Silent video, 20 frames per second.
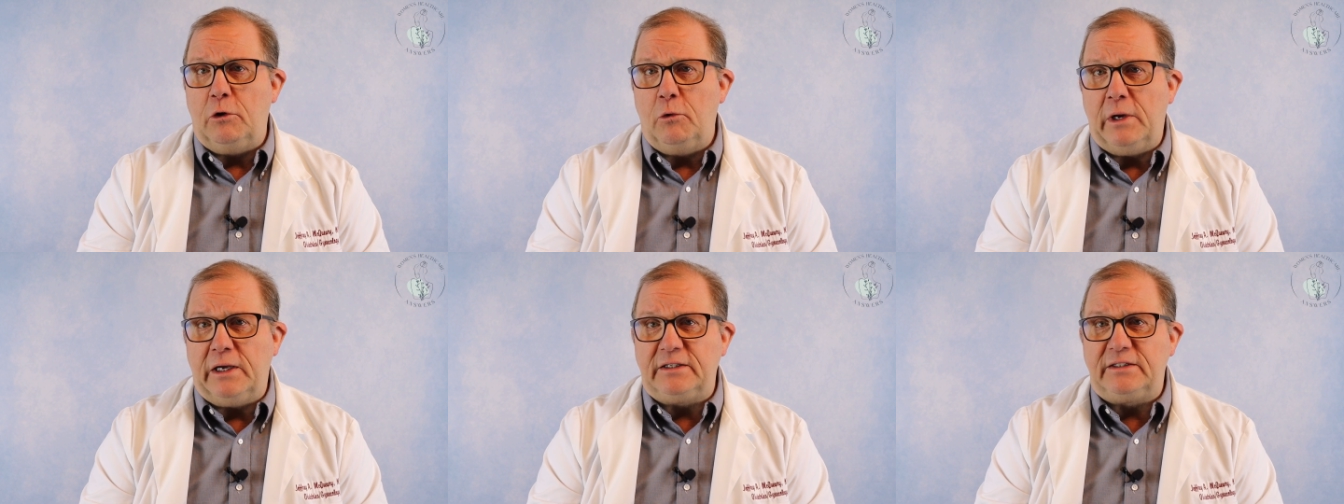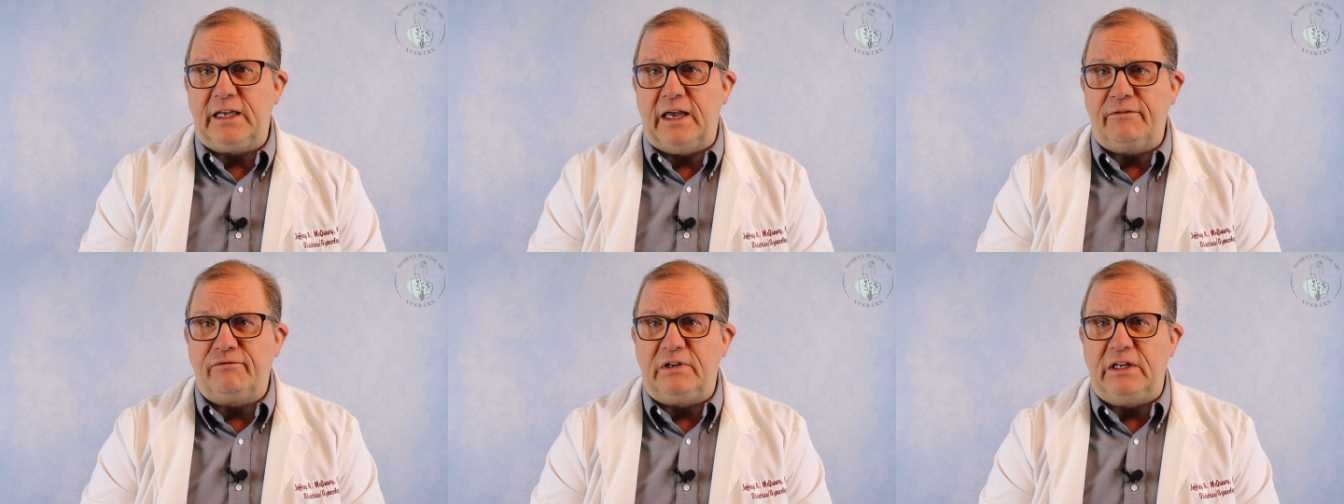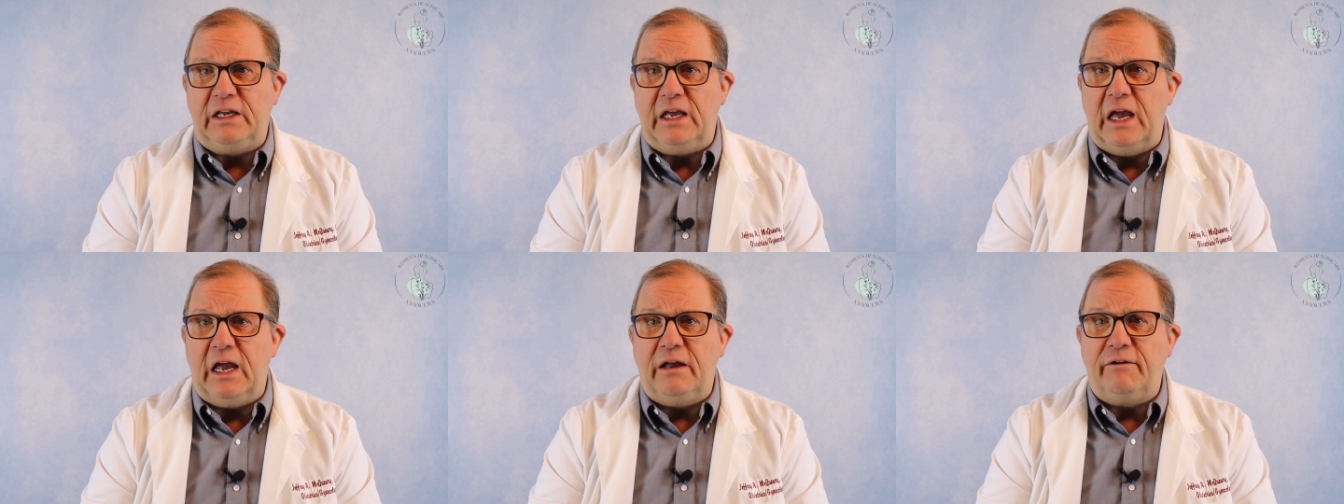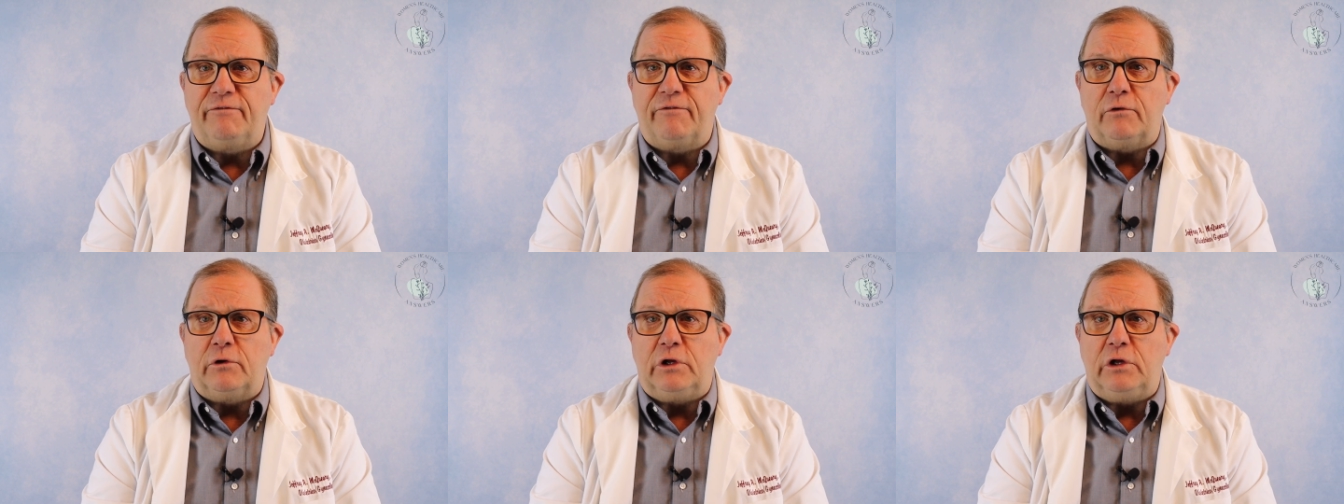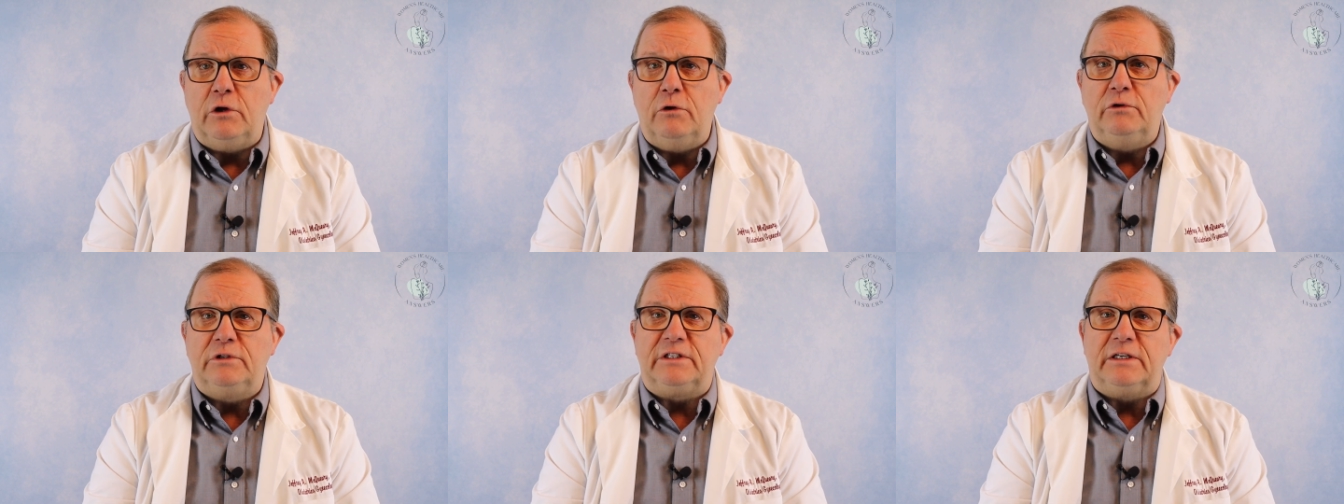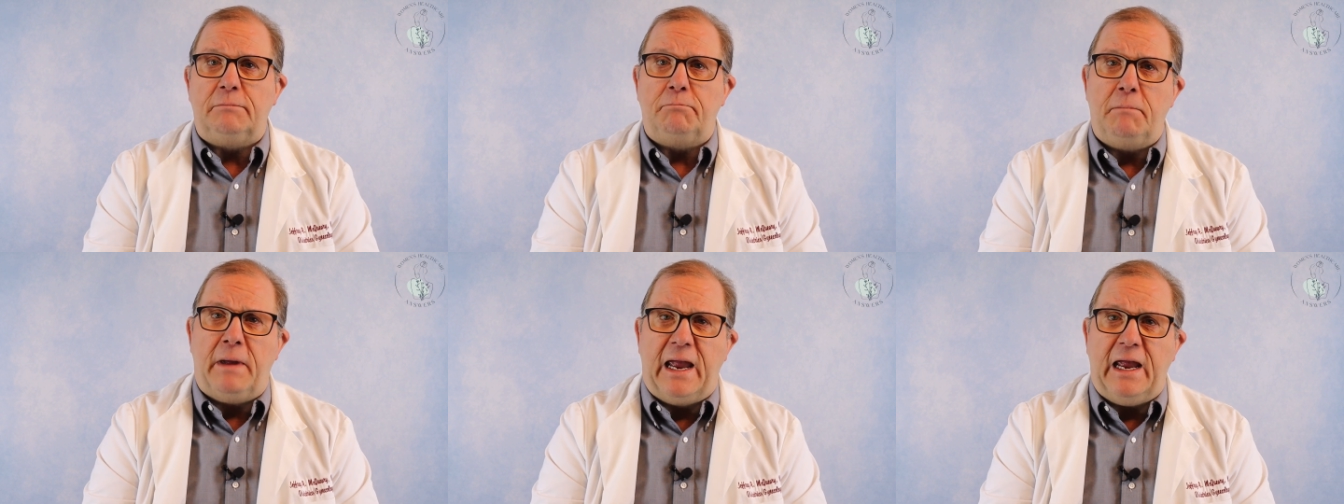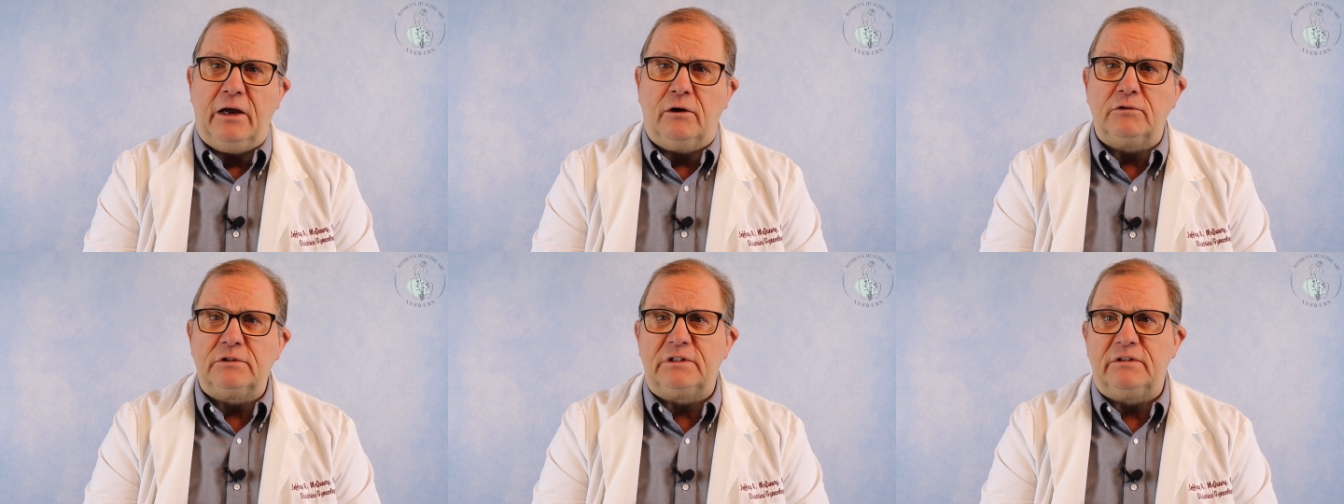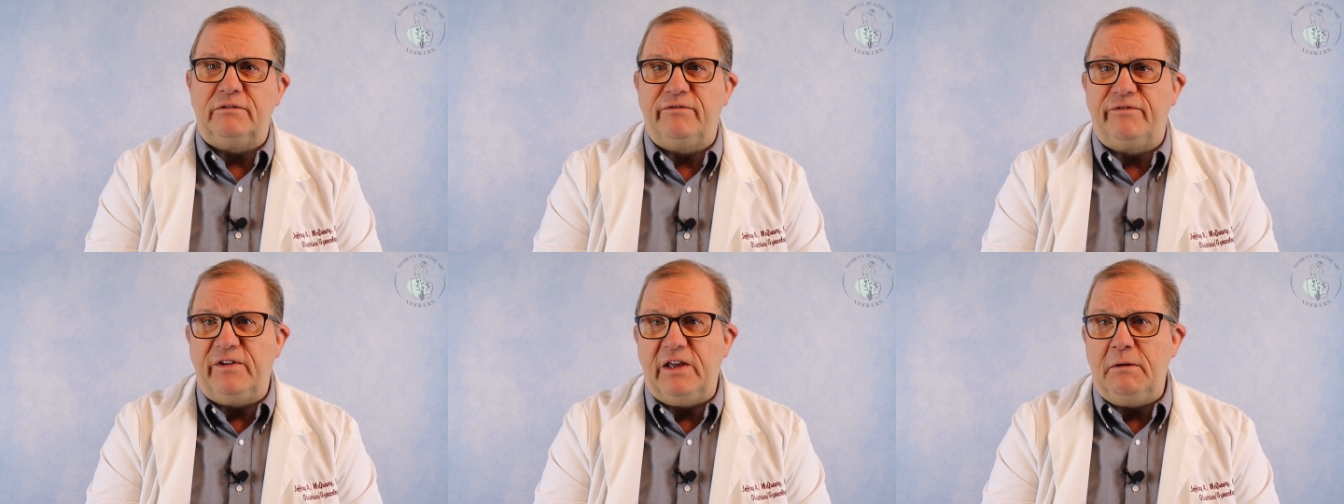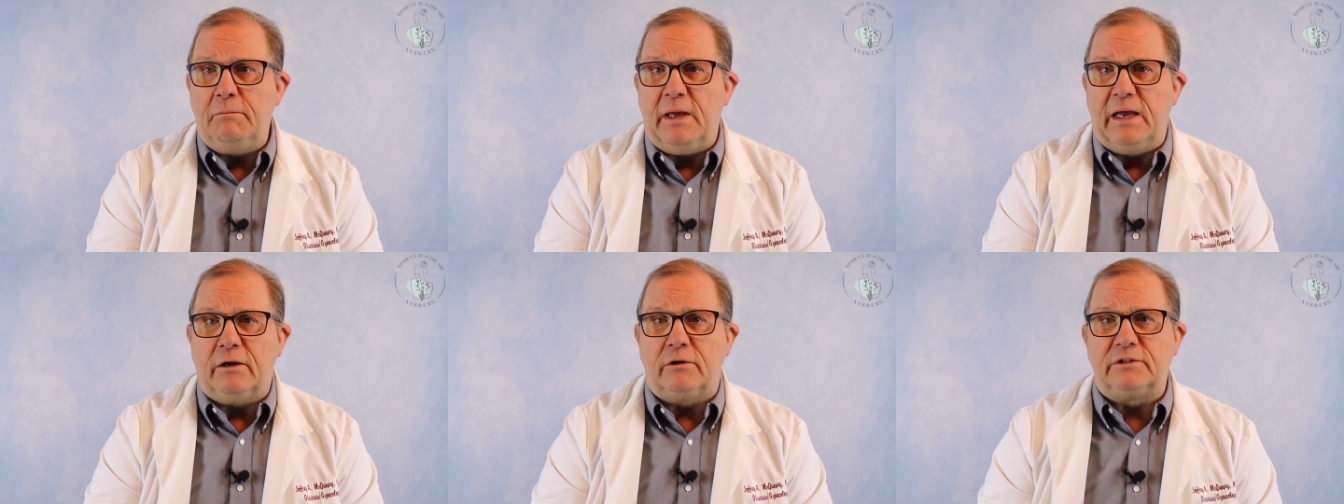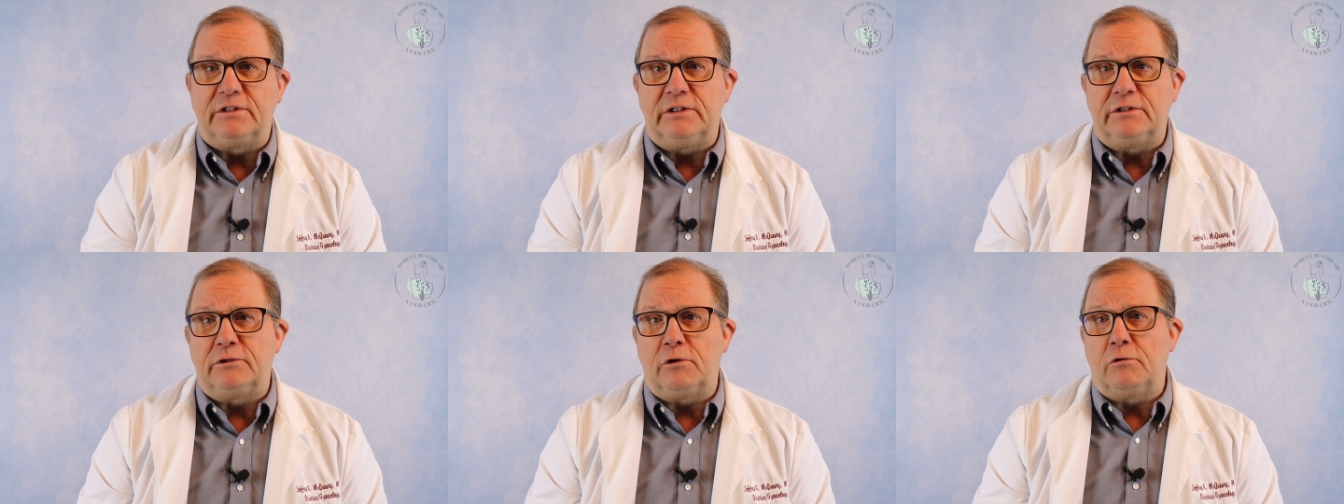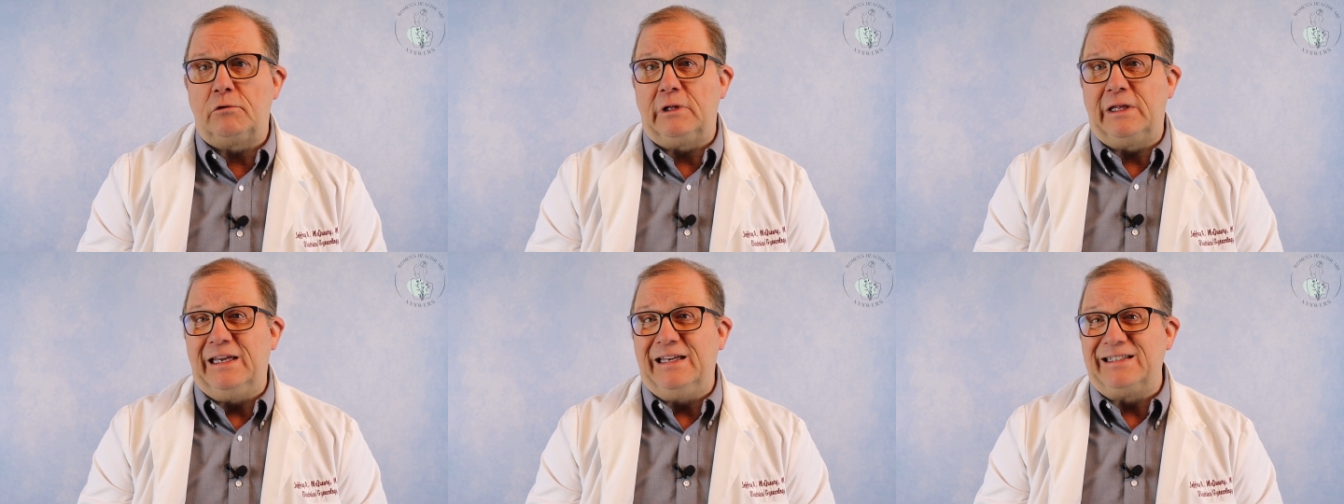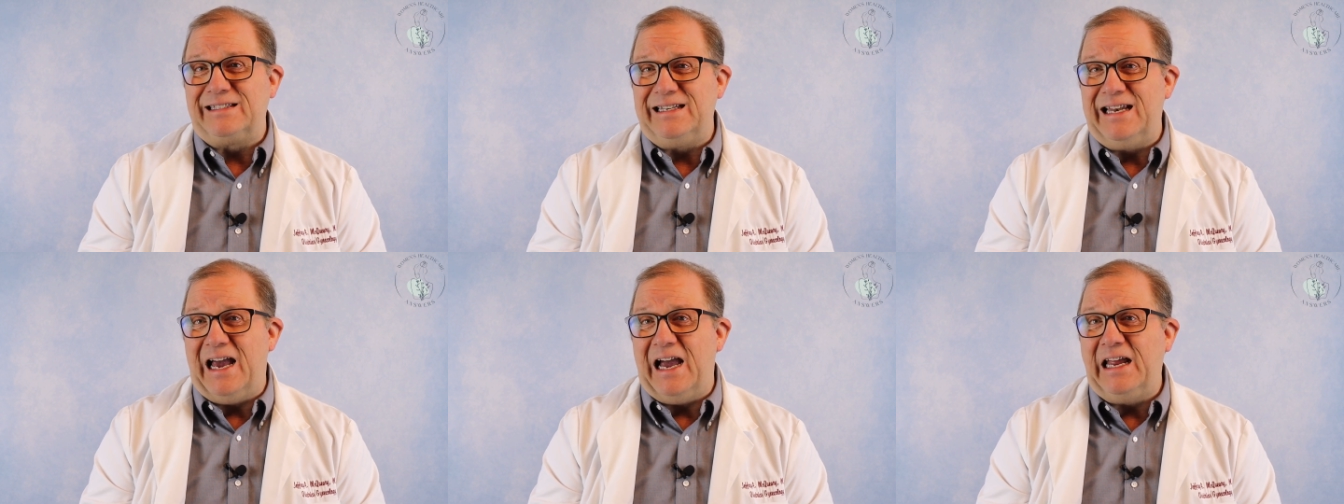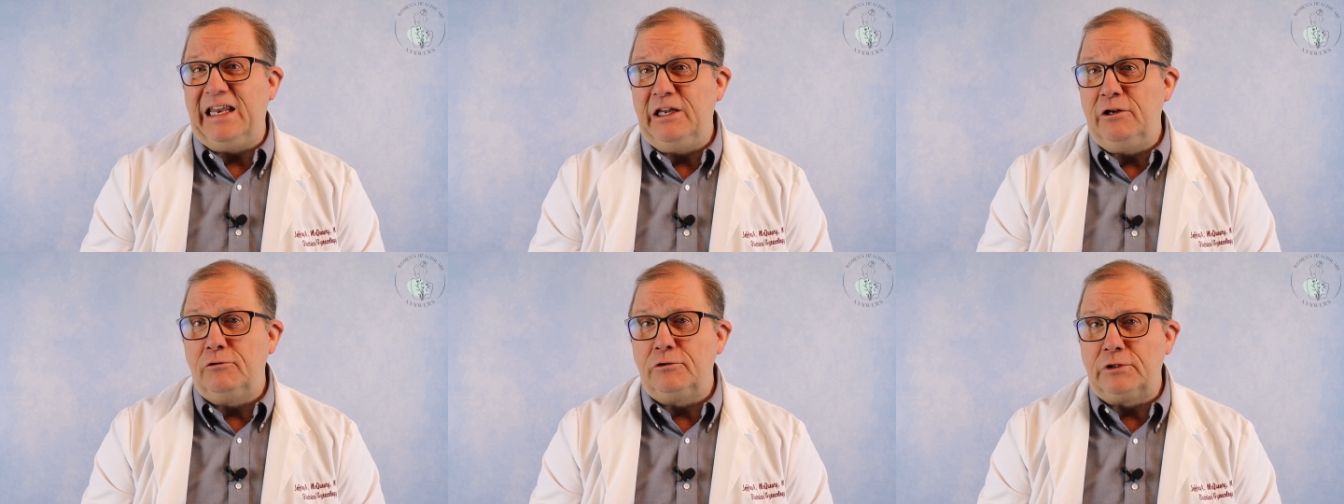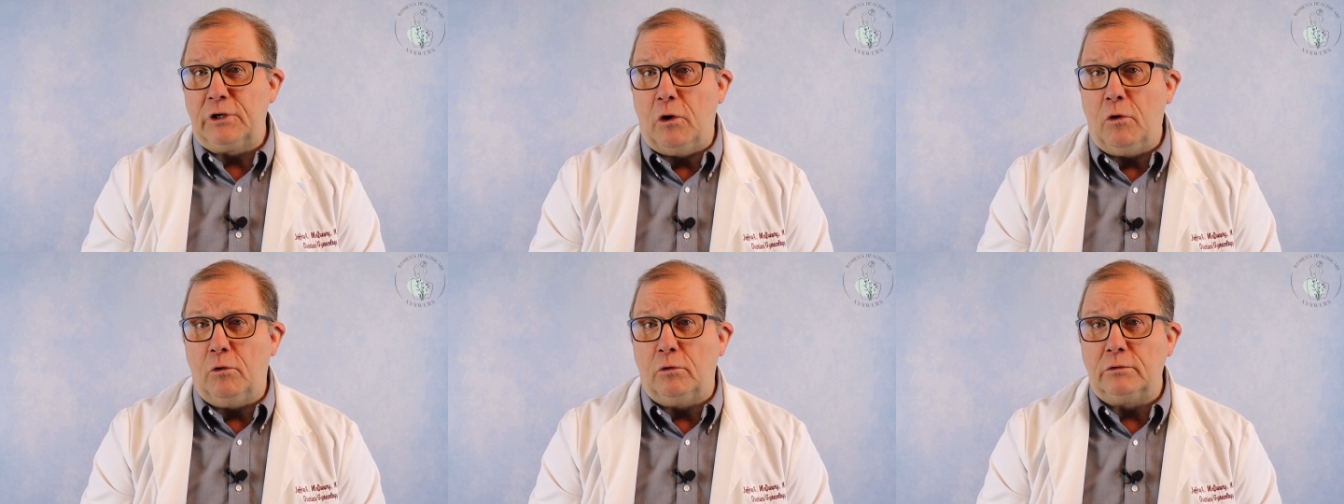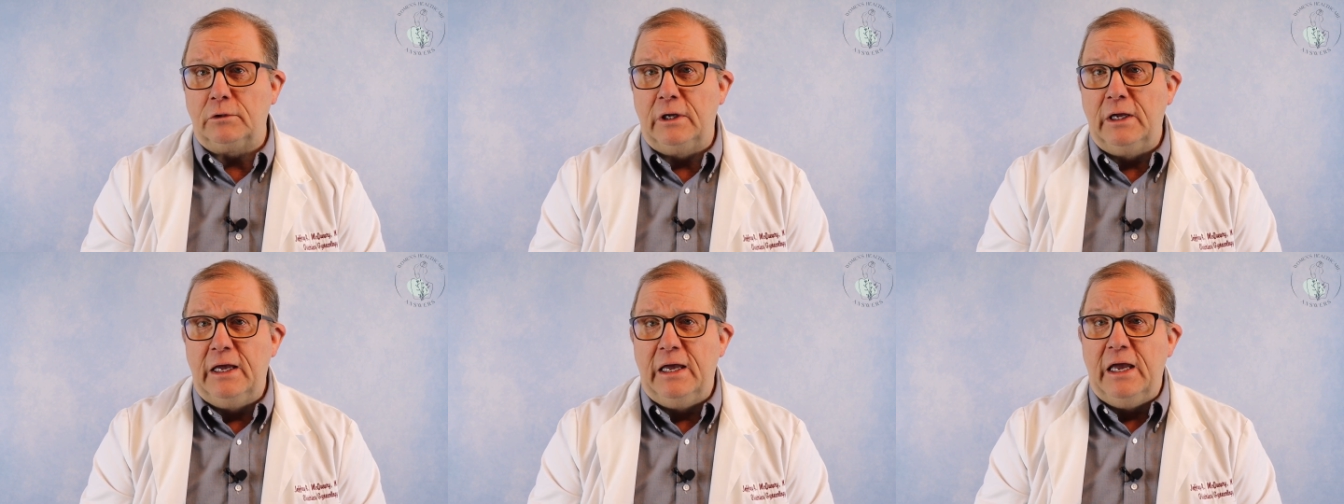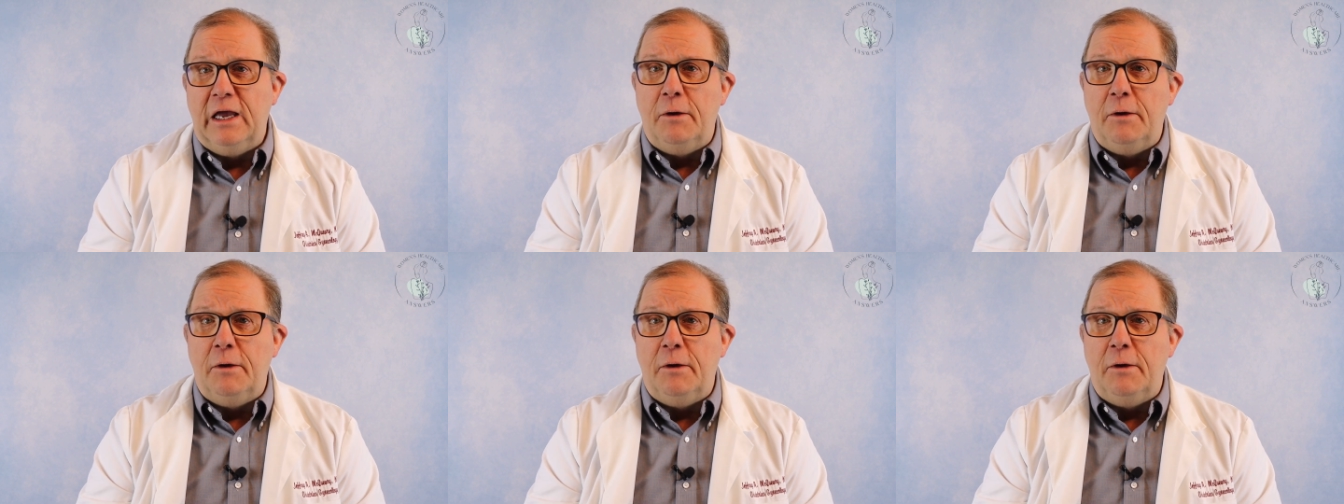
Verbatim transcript: US FDA for use in males and females as early as 9 years old,